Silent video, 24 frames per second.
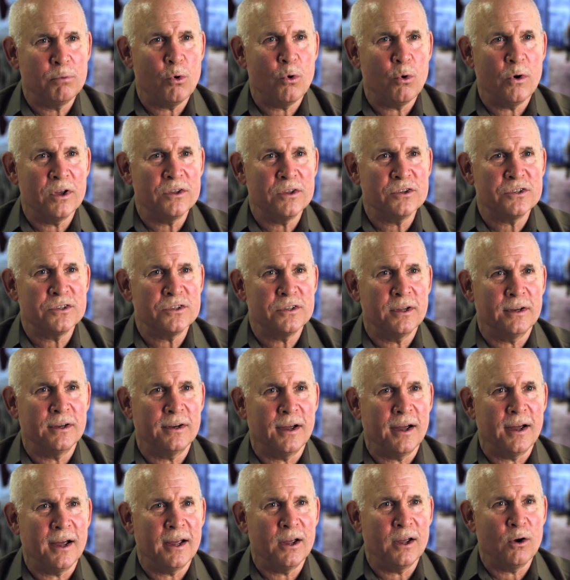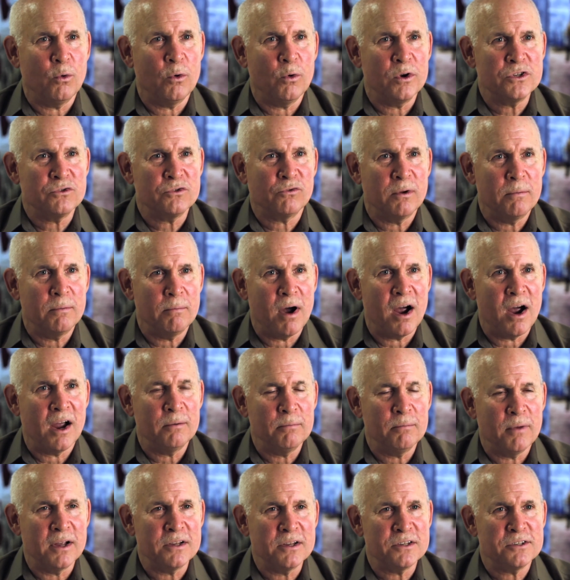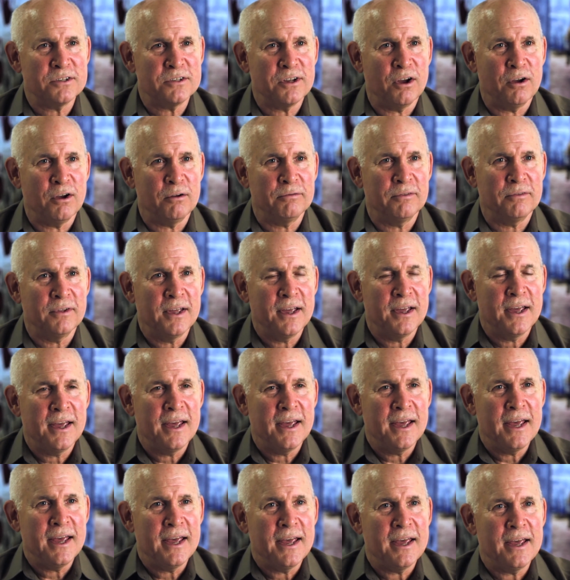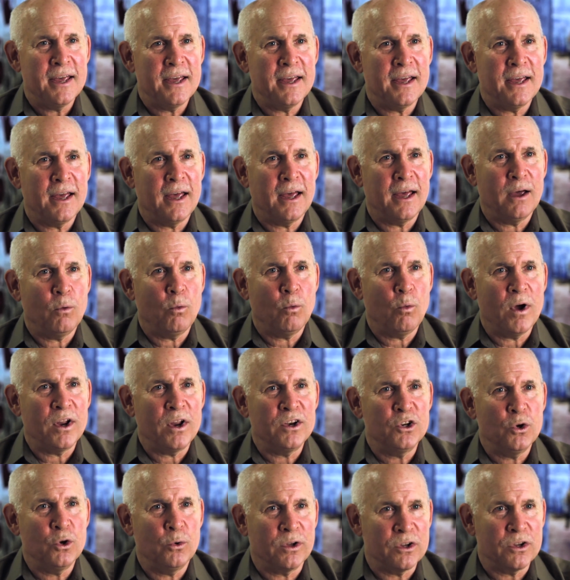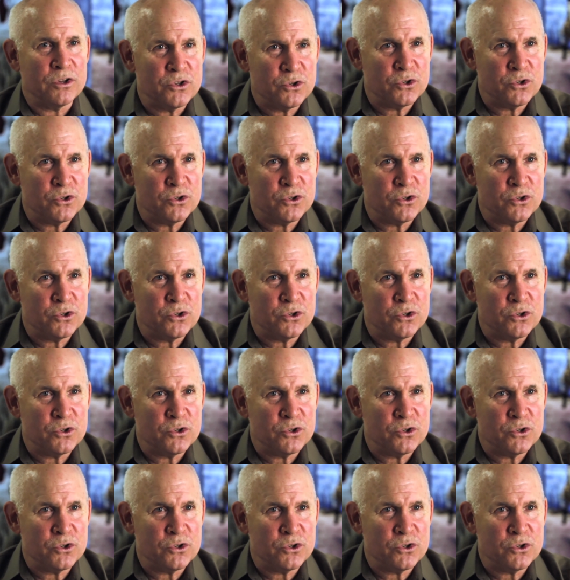points that I always remind myself when doing a